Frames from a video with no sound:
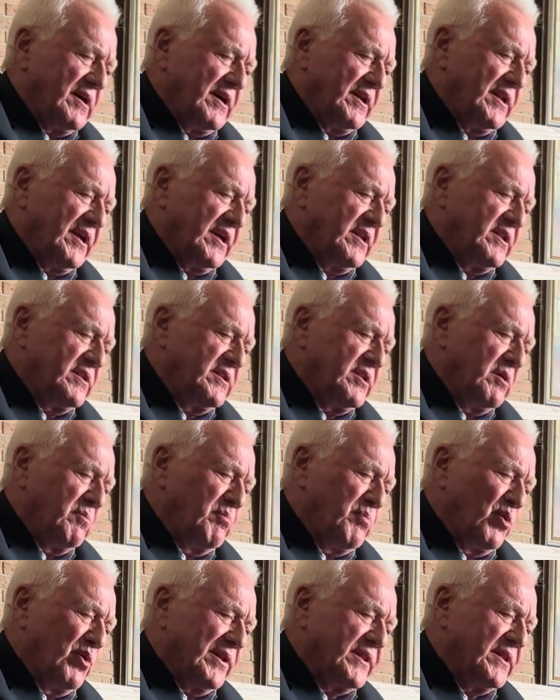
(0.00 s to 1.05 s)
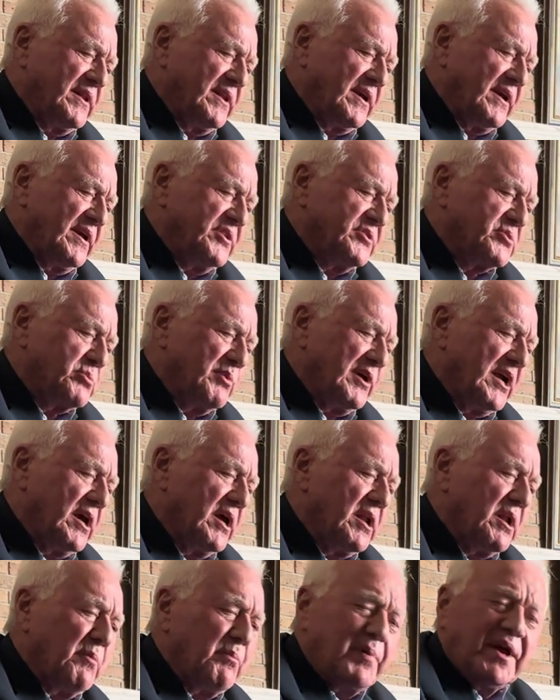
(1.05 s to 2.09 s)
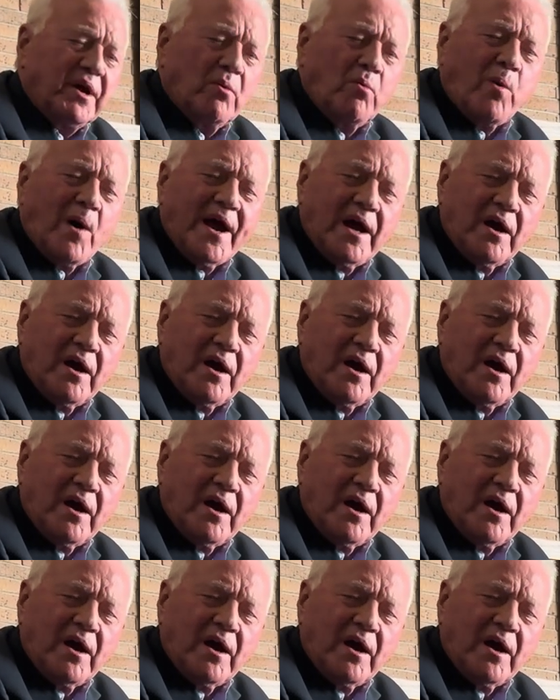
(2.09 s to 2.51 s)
I think the important thing is we got to be aware